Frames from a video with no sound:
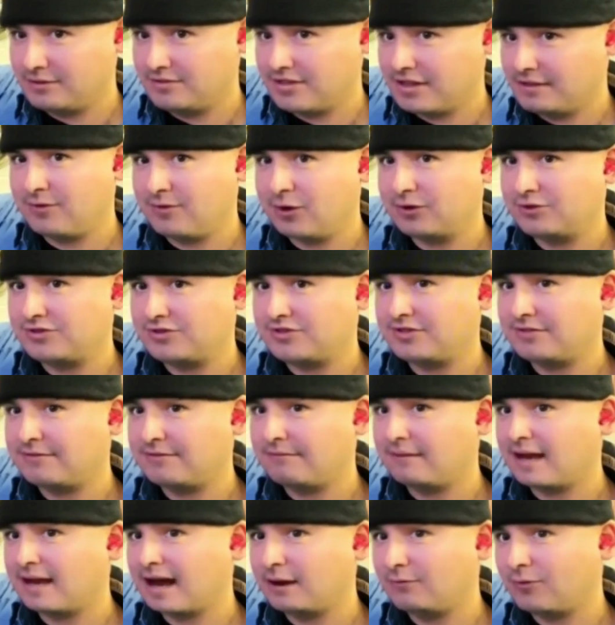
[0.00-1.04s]
dampers
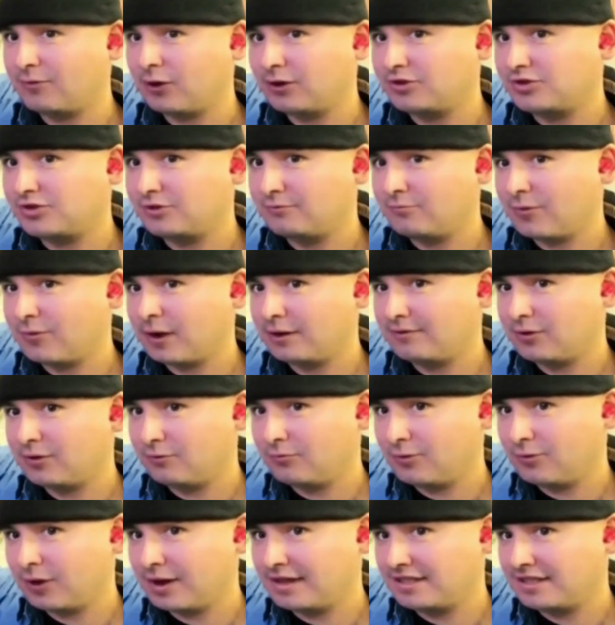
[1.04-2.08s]
and larger Brembo
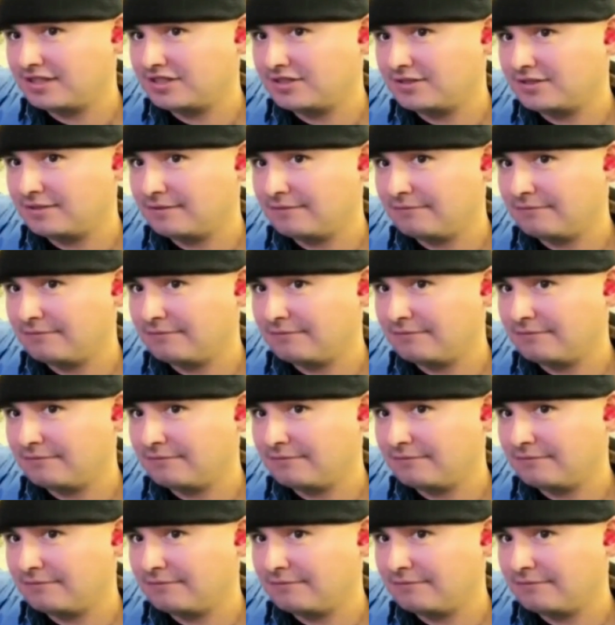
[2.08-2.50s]
brakes.